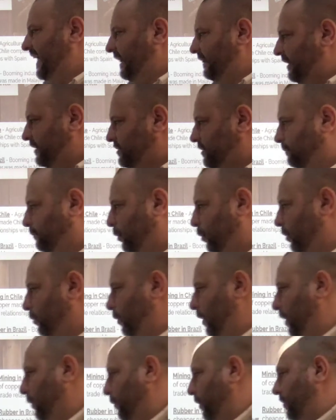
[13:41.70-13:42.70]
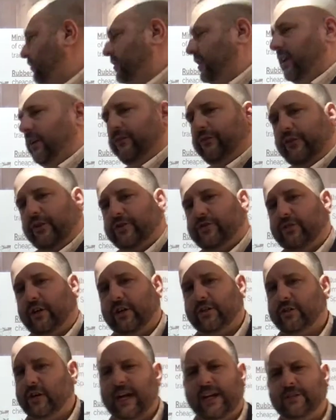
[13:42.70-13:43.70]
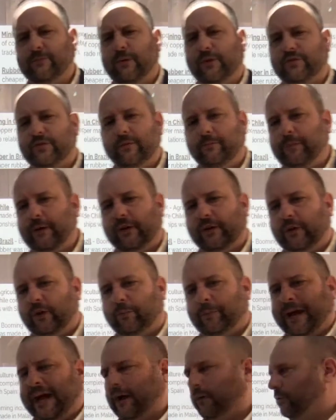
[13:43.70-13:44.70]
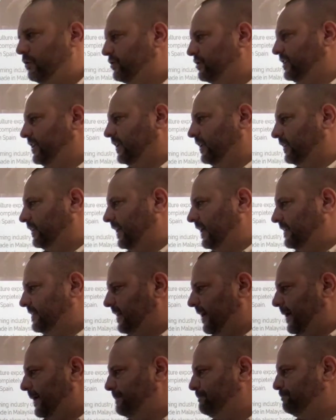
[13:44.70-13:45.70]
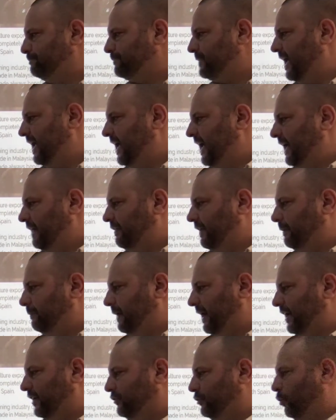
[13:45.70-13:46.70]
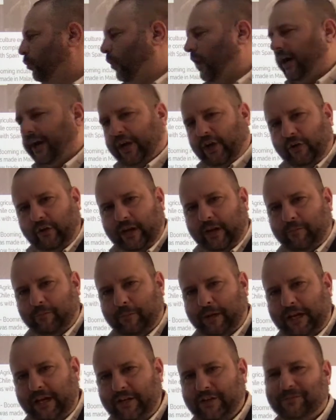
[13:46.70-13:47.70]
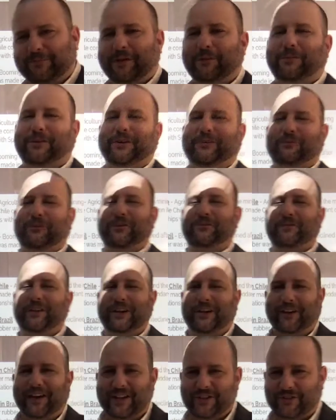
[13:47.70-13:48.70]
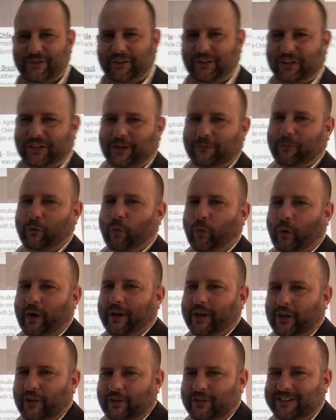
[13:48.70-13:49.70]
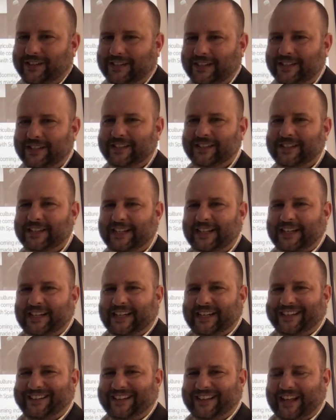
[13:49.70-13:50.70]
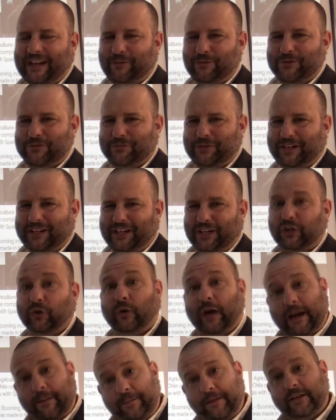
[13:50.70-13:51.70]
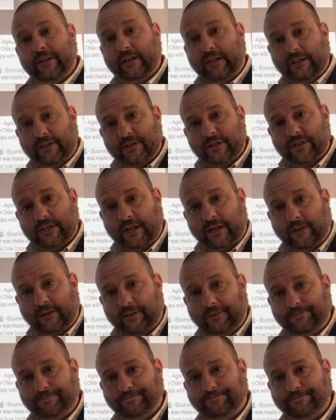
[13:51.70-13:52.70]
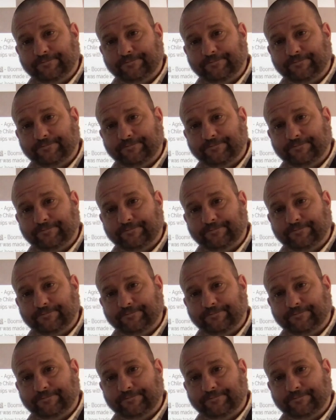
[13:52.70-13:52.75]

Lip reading: They support railroads and infrastructure, as most imperial powers did at that time. They mined guano and meat. Remember in one video I asked you to look up guano? That was really a crappy thing to sell.